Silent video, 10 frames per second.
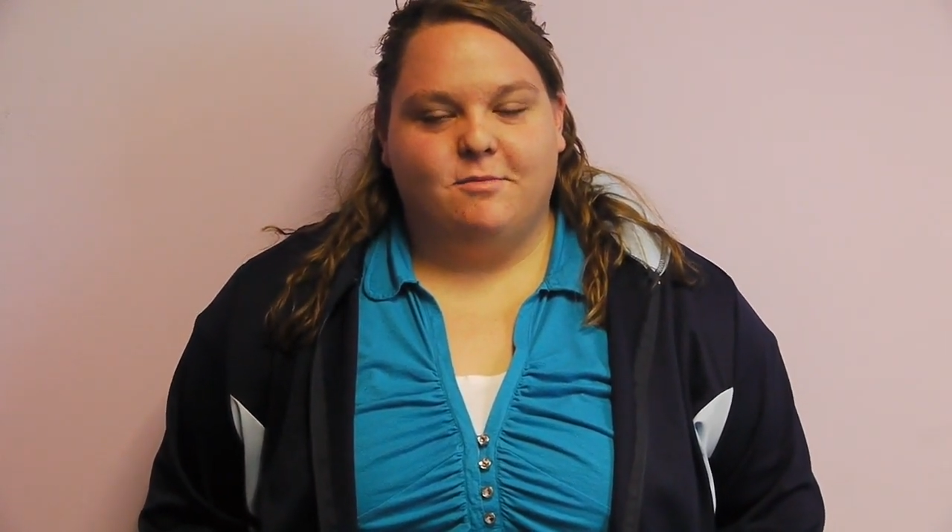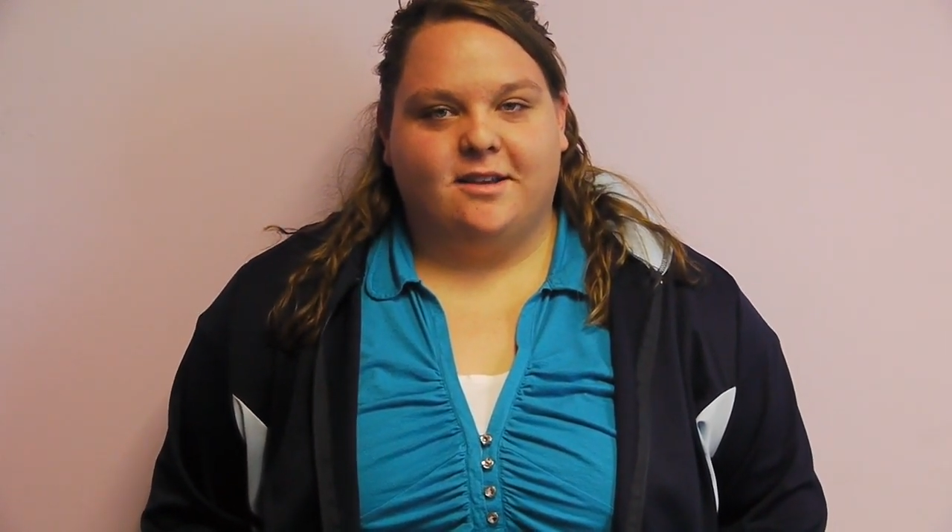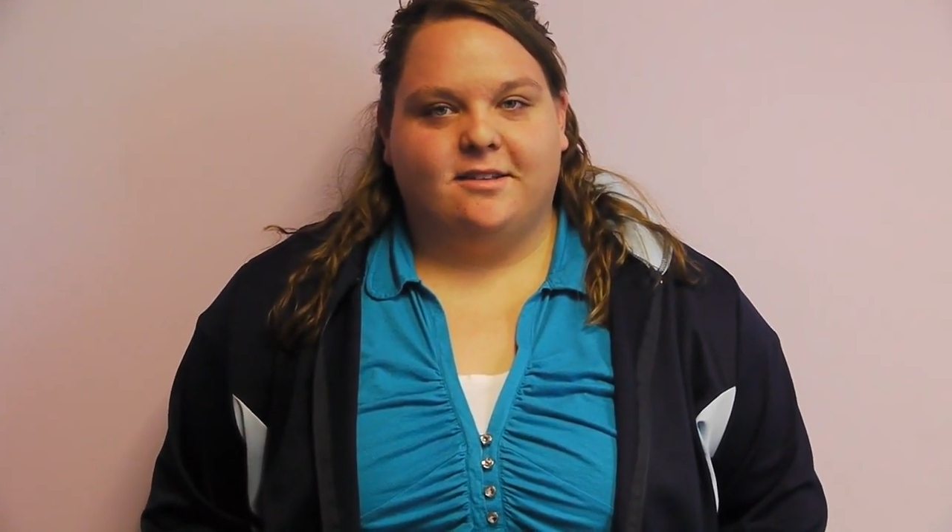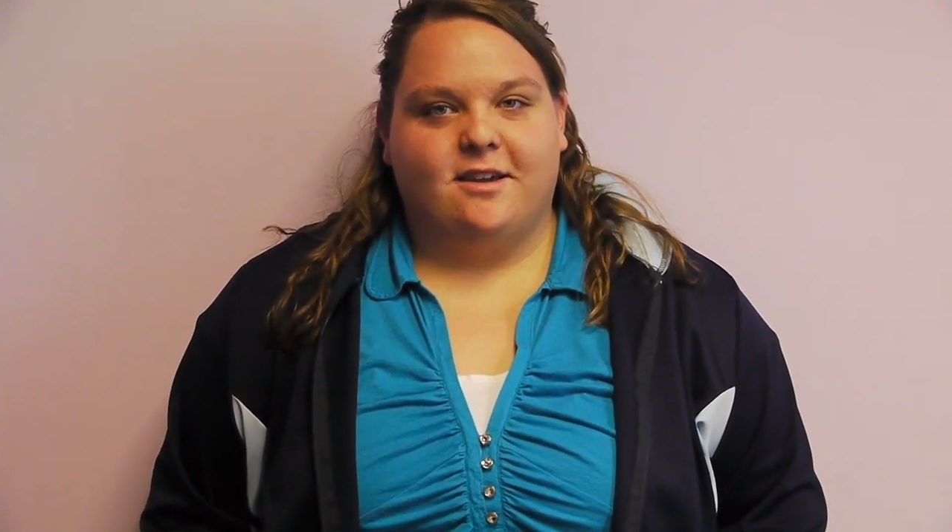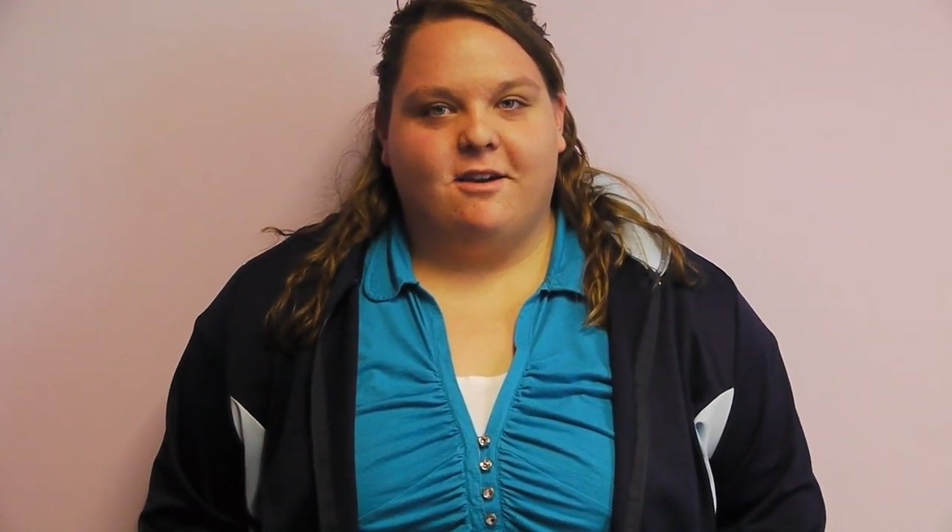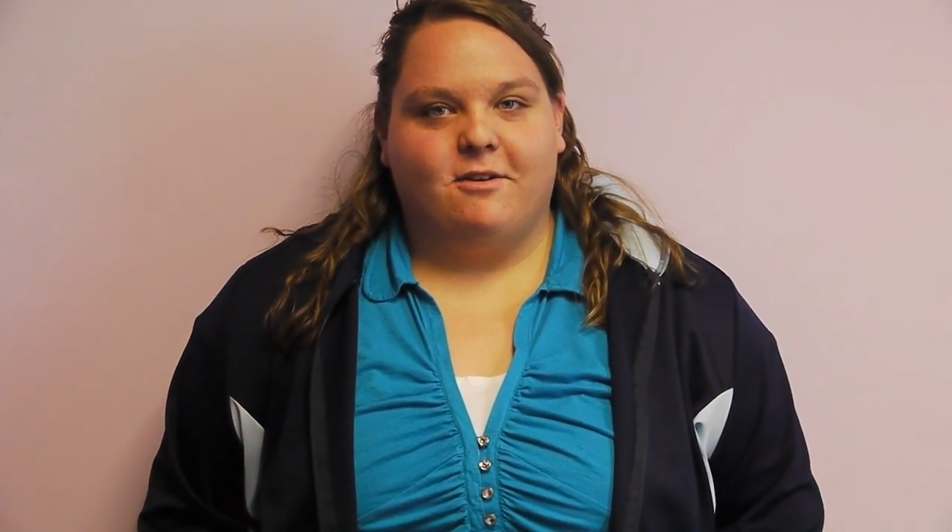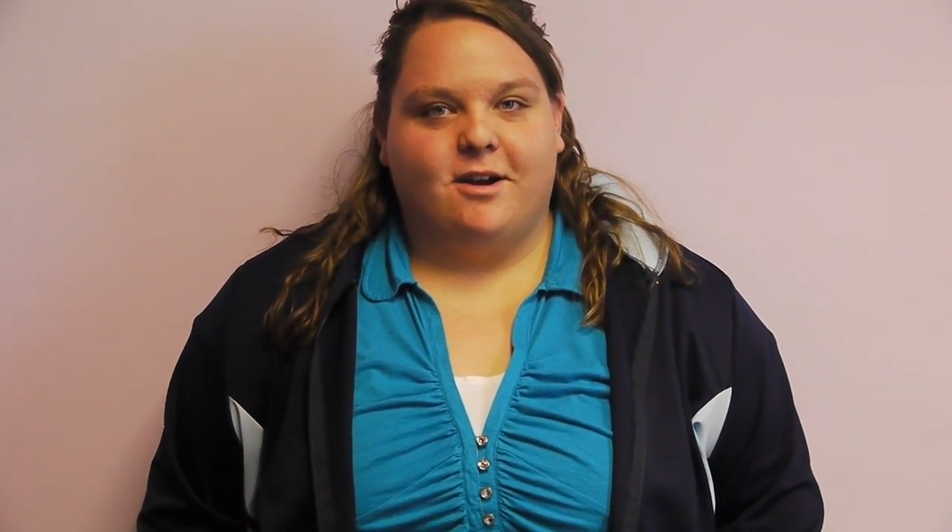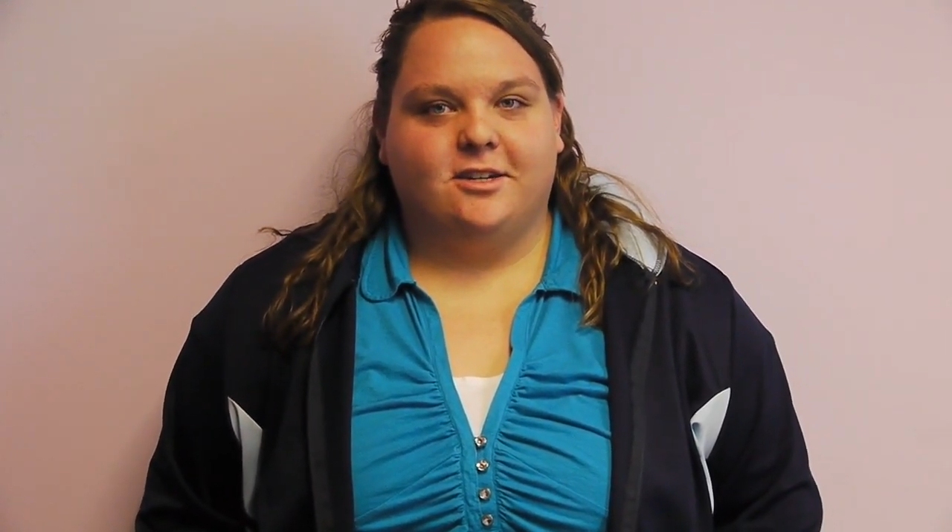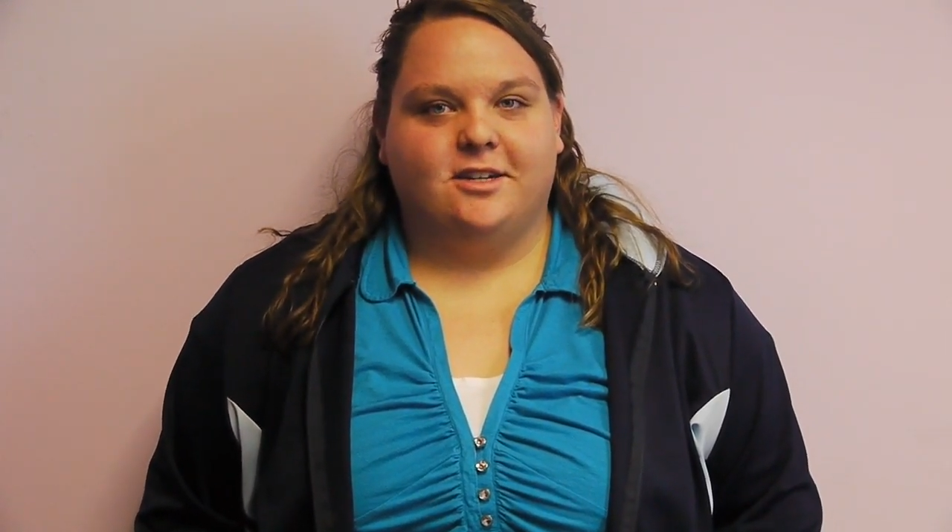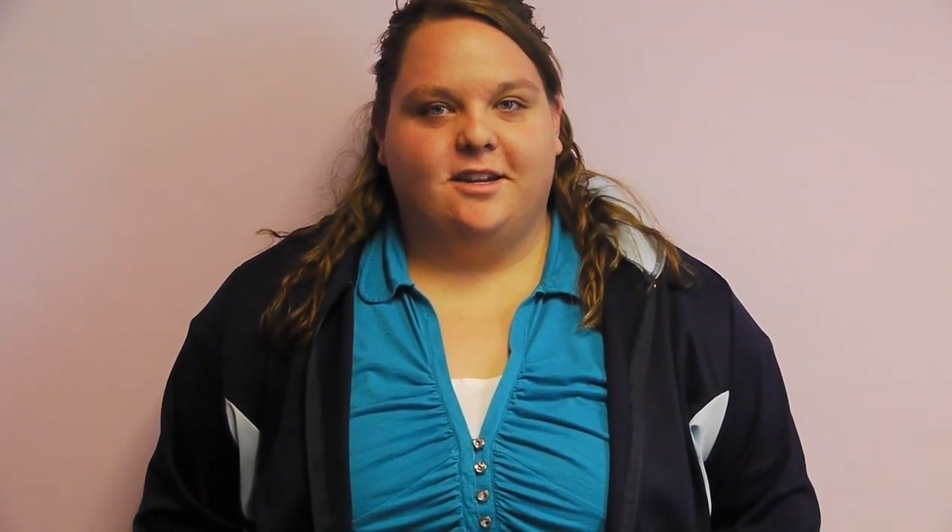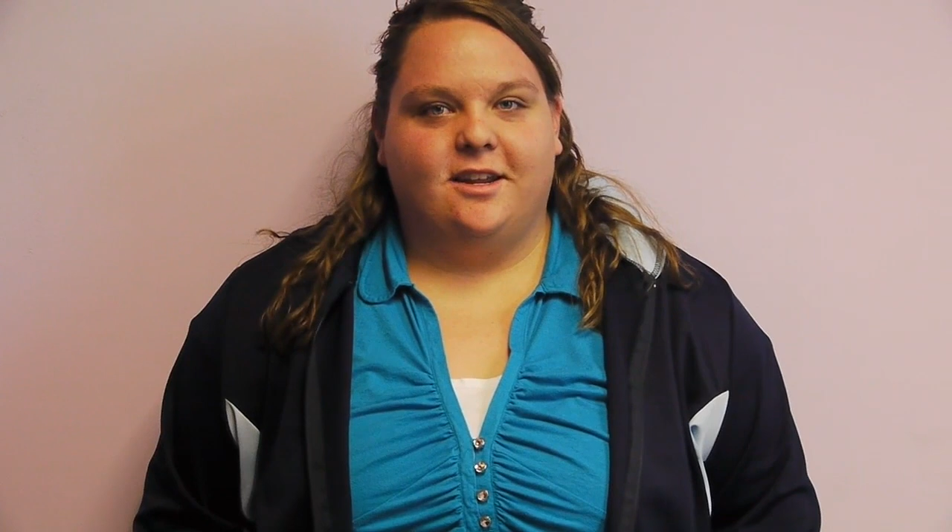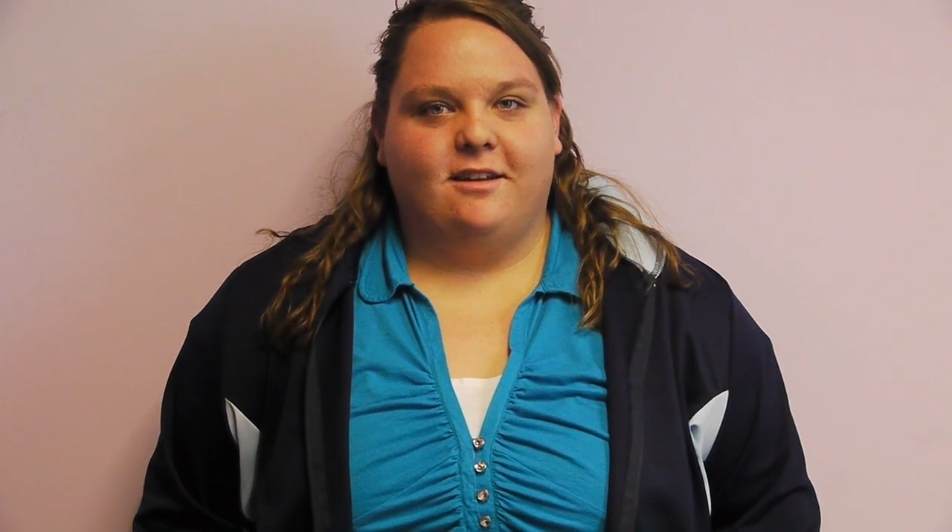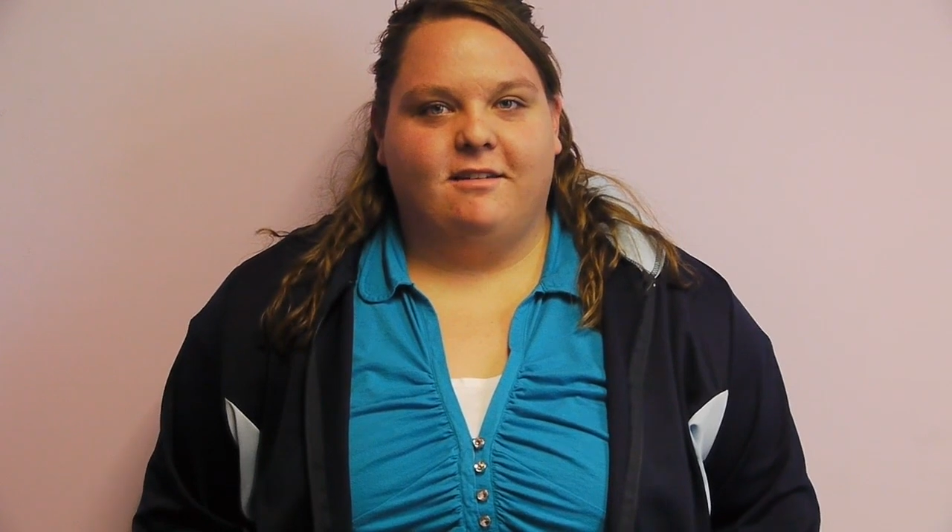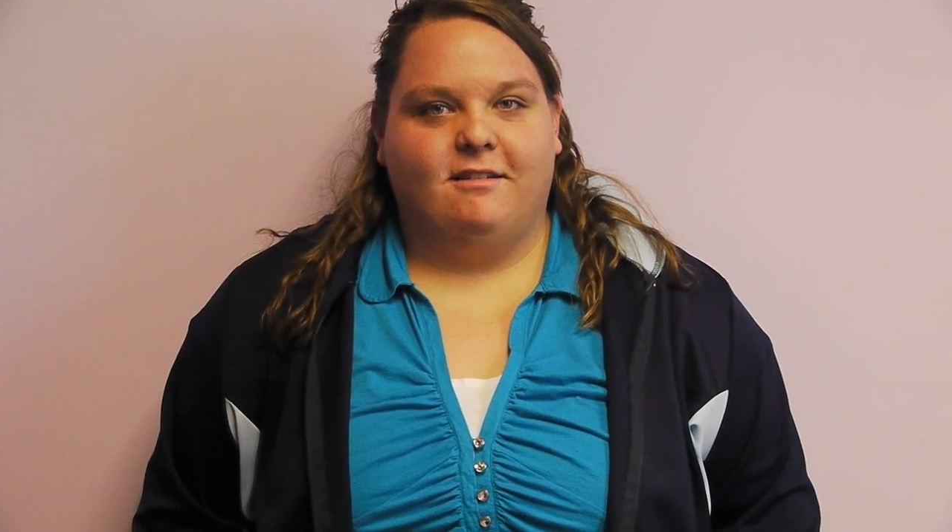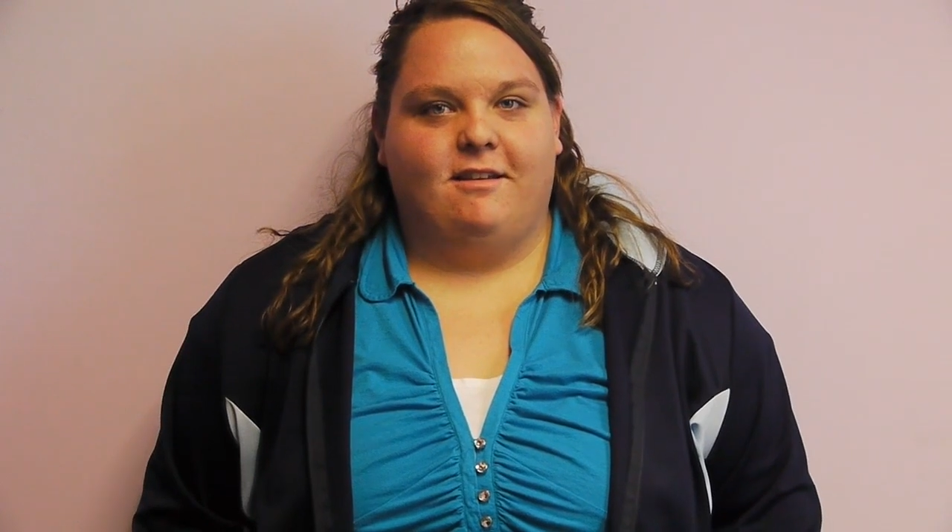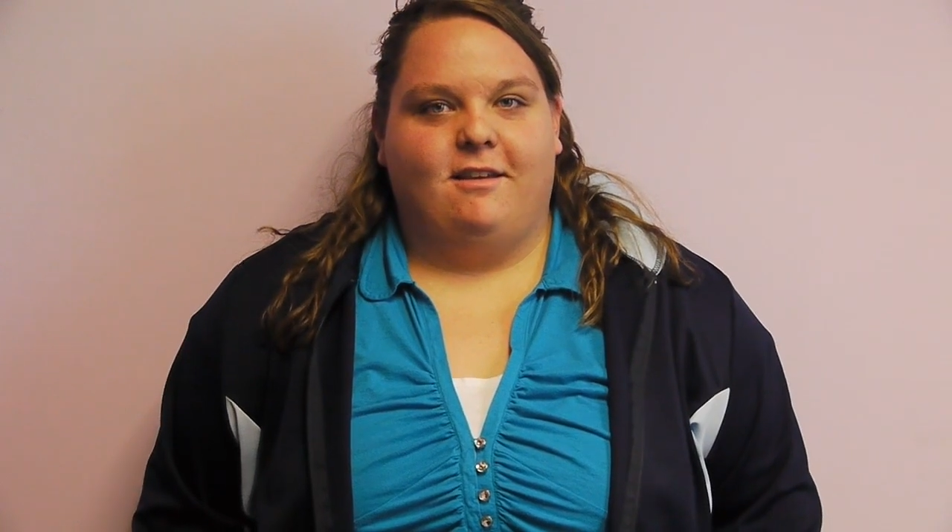Mexico, Washington,